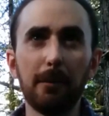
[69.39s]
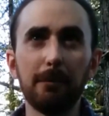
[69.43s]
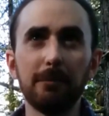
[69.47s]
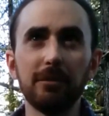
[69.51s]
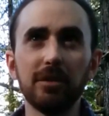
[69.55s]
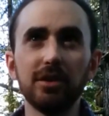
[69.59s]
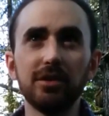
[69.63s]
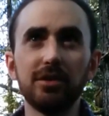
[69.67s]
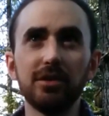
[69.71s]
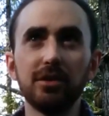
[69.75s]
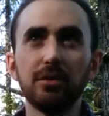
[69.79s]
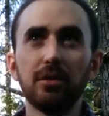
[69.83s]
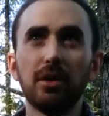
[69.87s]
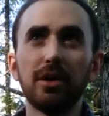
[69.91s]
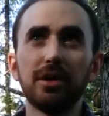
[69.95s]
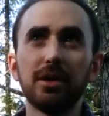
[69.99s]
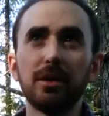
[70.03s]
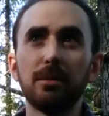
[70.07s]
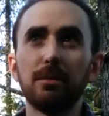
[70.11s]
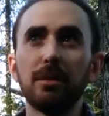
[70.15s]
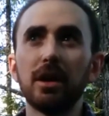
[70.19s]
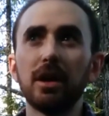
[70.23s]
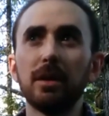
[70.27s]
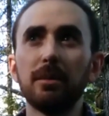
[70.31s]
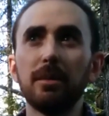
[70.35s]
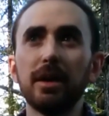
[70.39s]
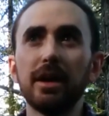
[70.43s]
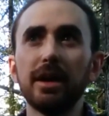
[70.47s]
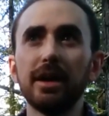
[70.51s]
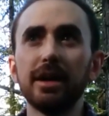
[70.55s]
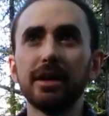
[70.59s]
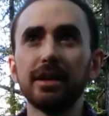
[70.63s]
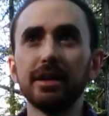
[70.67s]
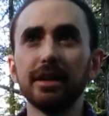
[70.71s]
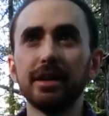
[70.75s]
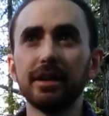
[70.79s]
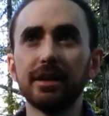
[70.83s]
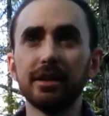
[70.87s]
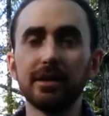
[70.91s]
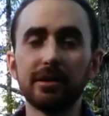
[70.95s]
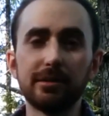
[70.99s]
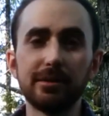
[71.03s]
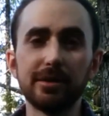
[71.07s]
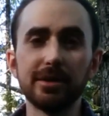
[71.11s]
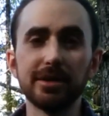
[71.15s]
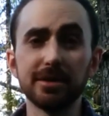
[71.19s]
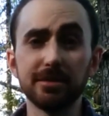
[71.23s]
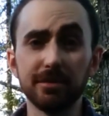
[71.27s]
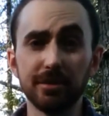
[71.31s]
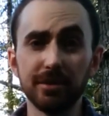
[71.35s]
you do want your bear bag like a
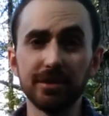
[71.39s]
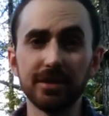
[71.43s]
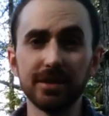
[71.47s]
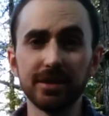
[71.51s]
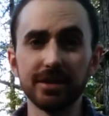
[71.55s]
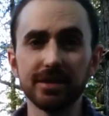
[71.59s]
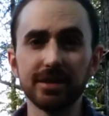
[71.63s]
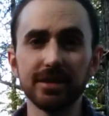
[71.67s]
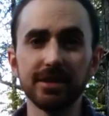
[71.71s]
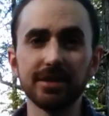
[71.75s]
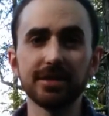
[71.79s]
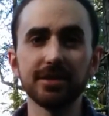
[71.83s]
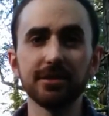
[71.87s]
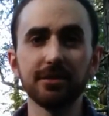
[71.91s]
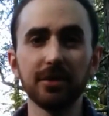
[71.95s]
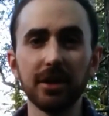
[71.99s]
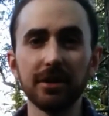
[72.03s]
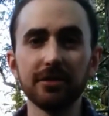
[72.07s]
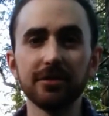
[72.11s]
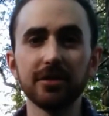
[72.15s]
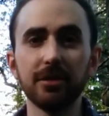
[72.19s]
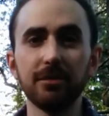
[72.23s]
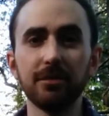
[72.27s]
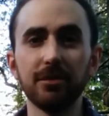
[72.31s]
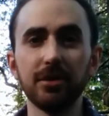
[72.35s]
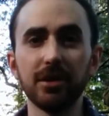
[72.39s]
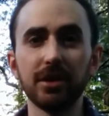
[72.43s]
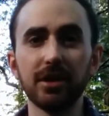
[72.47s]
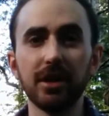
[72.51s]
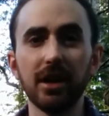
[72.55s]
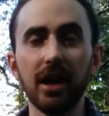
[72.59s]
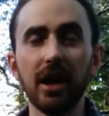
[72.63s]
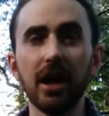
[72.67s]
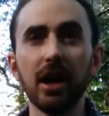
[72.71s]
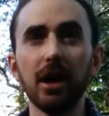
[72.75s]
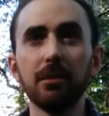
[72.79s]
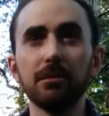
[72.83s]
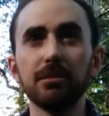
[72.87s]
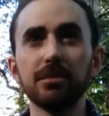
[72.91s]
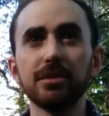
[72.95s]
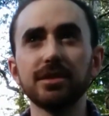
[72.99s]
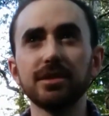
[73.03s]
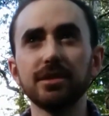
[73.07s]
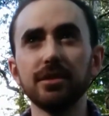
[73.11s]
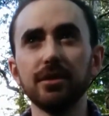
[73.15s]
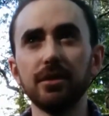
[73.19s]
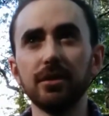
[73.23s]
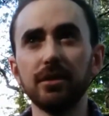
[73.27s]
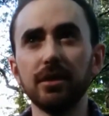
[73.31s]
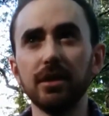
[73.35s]
reasonable distance away from your camp.
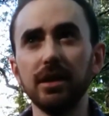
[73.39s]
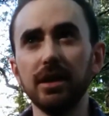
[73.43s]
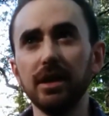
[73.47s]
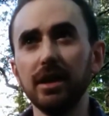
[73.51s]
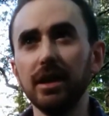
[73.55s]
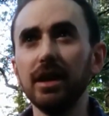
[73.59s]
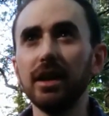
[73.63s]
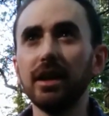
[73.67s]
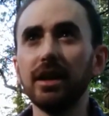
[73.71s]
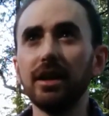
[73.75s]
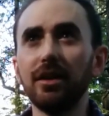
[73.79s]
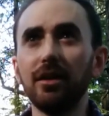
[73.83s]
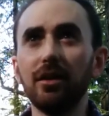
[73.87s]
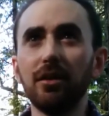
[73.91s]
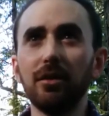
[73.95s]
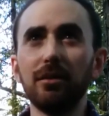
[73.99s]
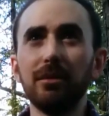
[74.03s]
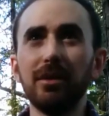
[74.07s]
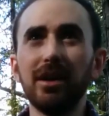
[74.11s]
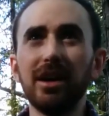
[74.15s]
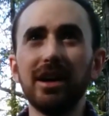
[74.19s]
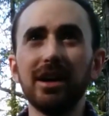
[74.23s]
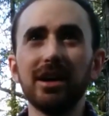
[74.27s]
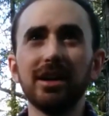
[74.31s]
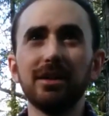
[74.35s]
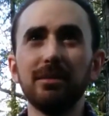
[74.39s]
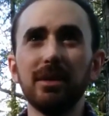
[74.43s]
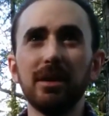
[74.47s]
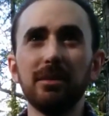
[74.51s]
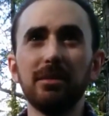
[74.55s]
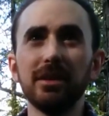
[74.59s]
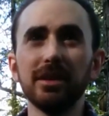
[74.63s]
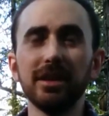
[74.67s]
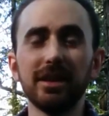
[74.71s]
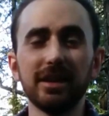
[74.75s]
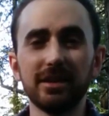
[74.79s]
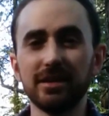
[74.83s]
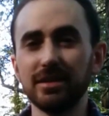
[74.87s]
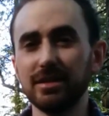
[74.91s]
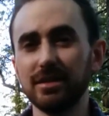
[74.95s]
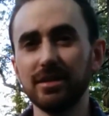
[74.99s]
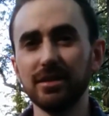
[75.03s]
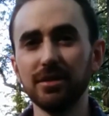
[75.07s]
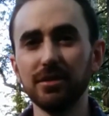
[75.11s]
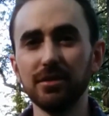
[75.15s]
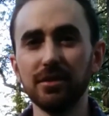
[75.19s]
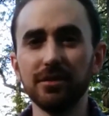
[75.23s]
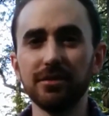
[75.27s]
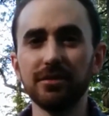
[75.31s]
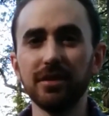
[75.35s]
So maybe like
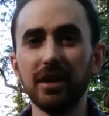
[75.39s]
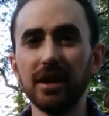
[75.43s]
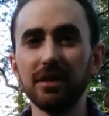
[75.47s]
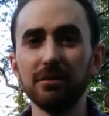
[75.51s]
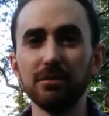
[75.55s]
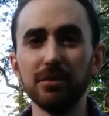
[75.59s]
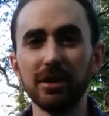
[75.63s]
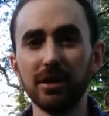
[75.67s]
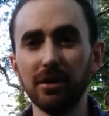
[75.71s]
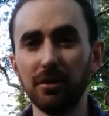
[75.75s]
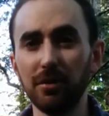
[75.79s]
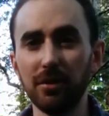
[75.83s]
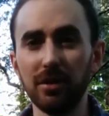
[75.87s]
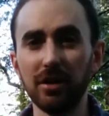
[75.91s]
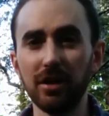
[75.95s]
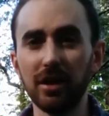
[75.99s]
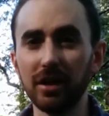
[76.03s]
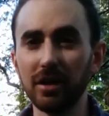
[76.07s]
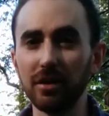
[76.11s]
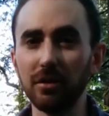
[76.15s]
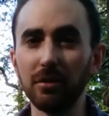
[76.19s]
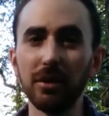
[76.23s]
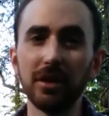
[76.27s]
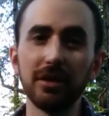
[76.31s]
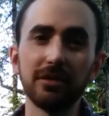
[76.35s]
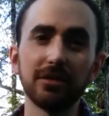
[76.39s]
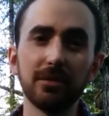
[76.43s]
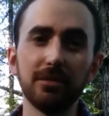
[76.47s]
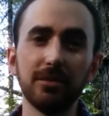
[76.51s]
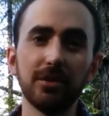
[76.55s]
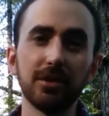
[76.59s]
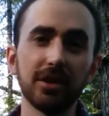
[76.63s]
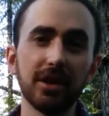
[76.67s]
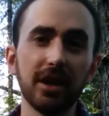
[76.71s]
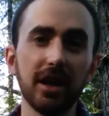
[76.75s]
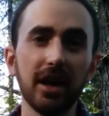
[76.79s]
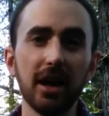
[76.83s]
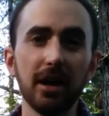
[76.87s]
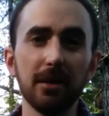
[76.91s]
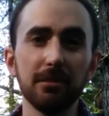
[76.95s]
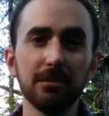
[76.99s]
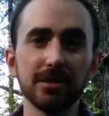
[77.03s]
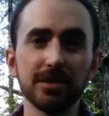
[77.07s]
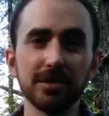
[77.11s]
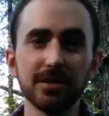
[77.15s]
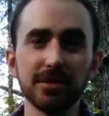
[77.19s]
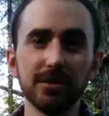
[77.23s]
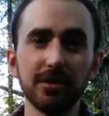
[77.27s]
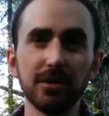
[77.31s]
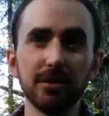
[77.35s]
2 to 5 minute walk away from your camp
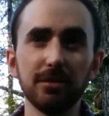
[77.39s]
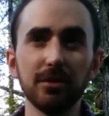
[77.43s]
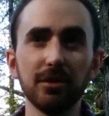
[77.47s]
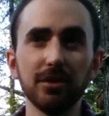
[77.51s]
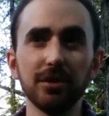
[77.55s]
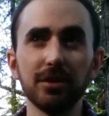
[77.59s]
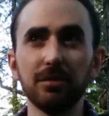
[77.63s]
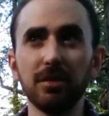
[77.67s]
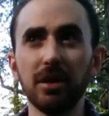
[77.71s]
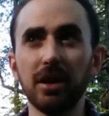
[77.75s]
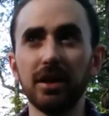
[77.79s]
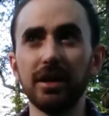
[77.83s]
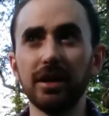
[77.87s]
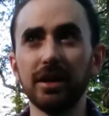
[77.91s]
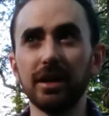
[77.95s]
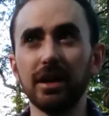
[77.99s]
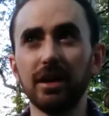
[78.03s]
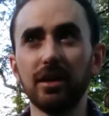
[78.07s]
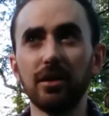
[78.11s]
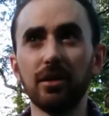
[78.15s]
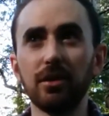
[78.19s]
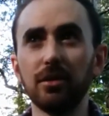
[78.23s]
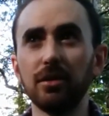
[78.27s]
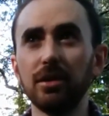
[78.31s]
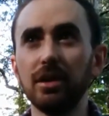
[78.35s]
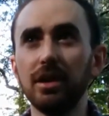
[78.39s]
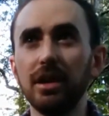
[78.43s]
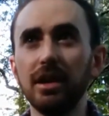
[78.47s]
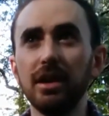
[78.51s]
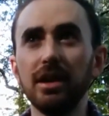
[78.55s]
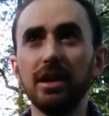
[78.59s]
is suitable, depending how